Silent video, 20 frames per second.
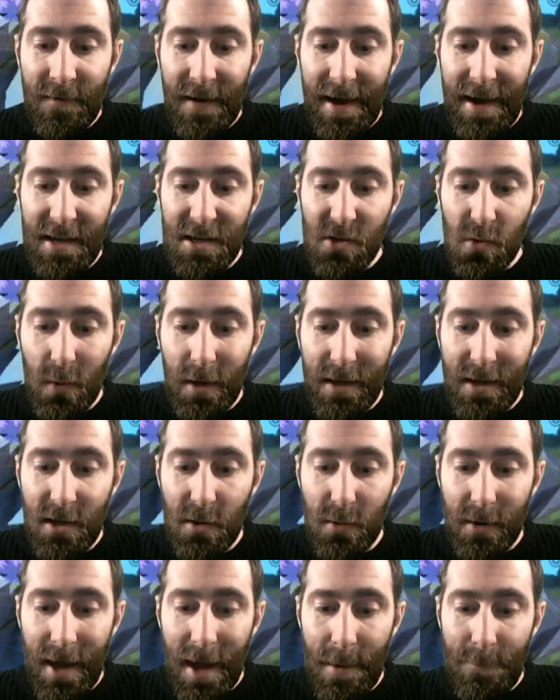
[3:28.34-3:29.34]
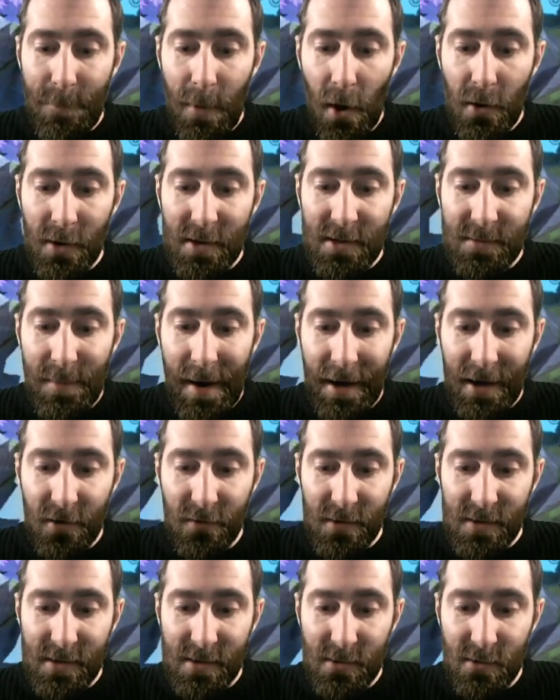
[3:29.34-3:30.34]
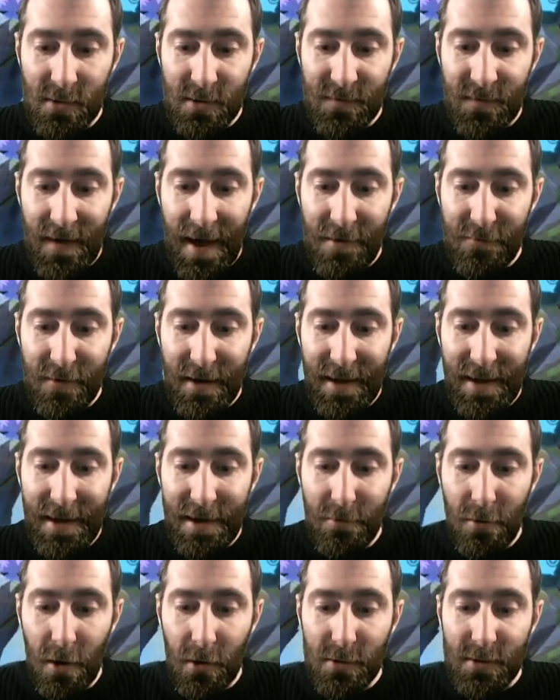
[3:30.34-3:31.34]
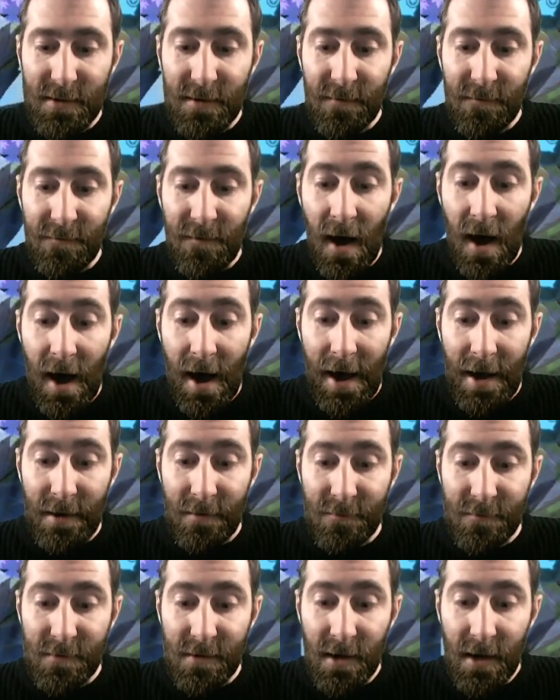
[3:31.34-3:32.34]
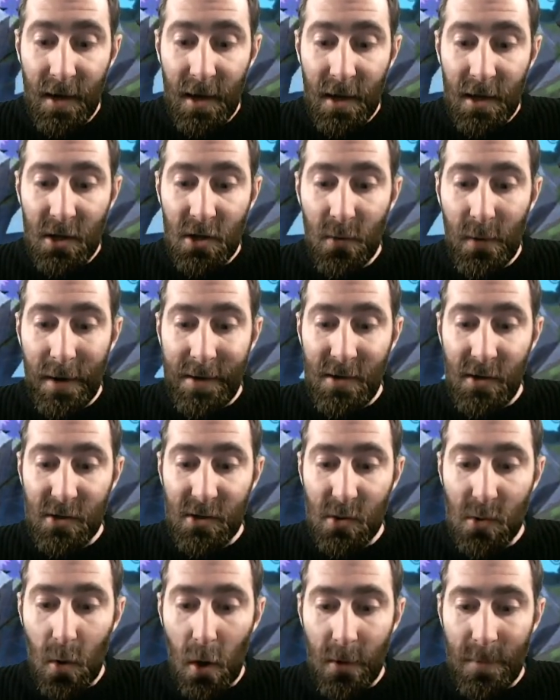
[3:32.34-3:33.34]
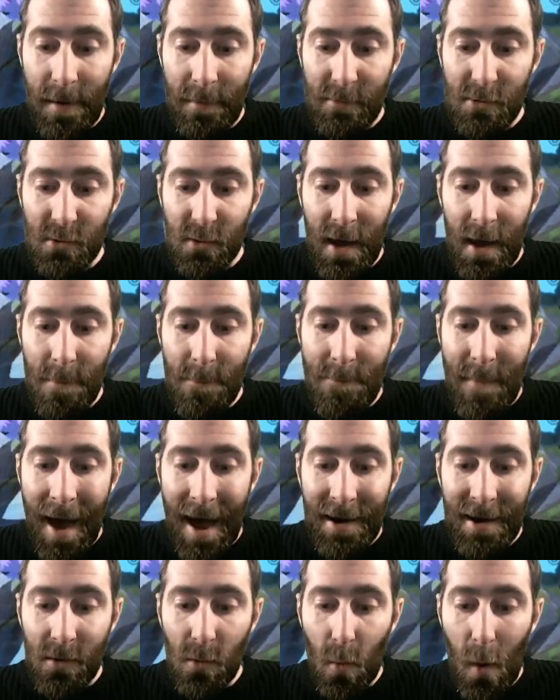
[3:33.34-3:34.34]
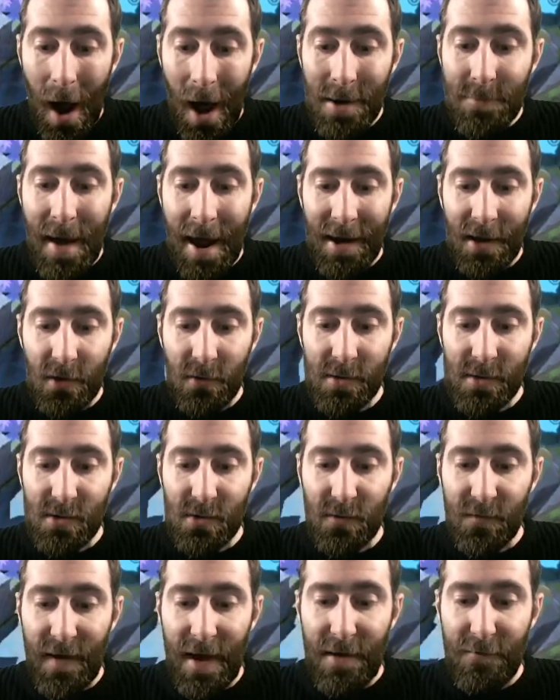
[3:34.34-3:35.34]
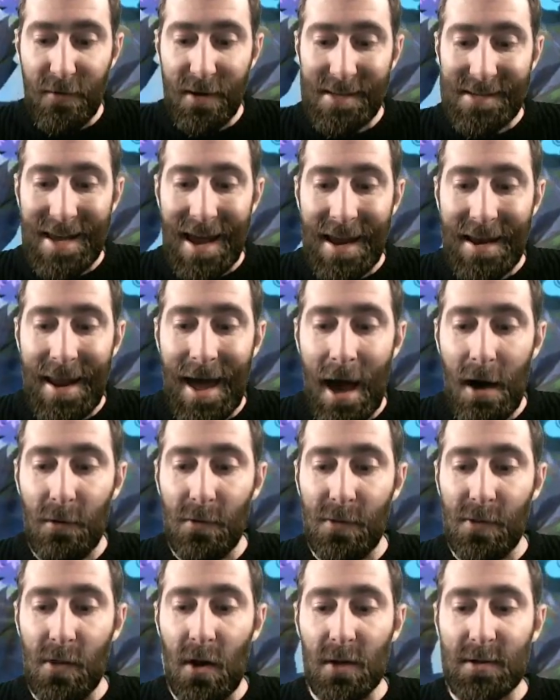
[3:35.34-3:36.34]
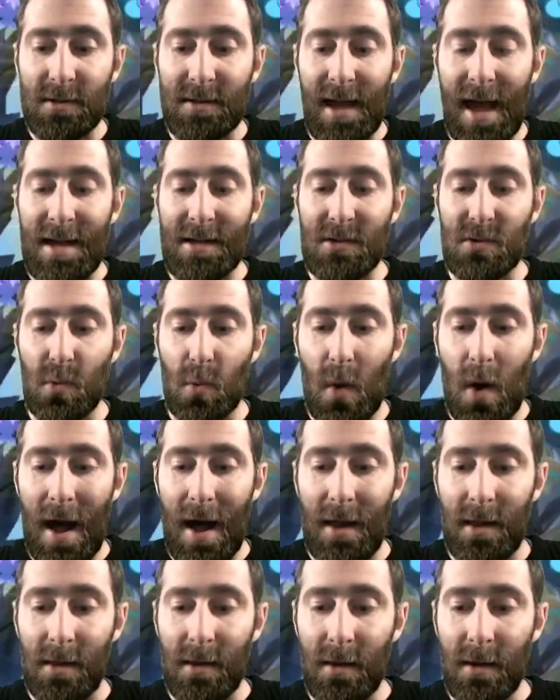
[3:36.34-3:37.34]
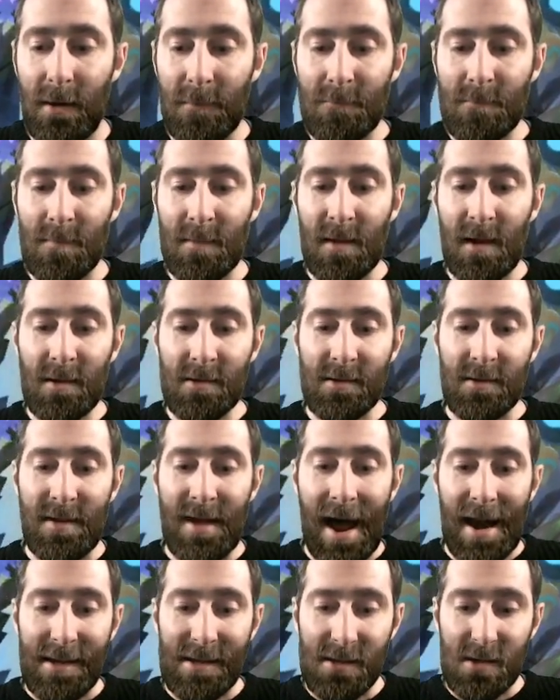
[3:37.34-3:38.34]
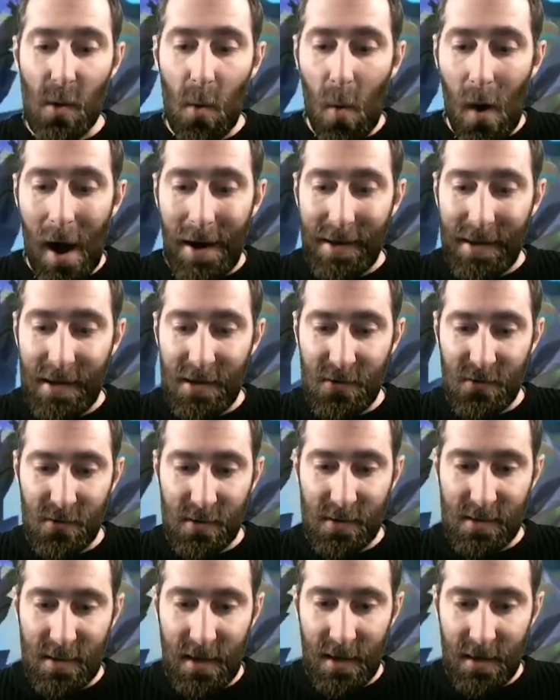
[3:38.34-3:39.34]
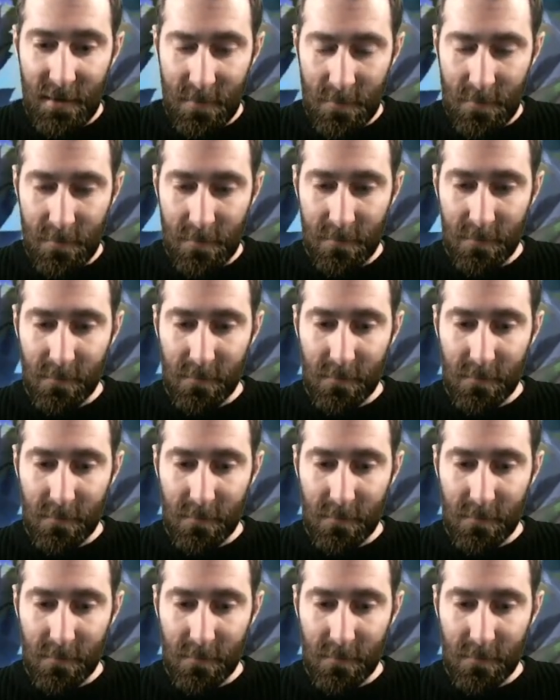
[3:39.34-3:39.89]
For each win, you will get bonus mana crystals for every hero survived. You and your squad members will get 1 mana crystal for every 10 health lost as well. So that is quite interesting.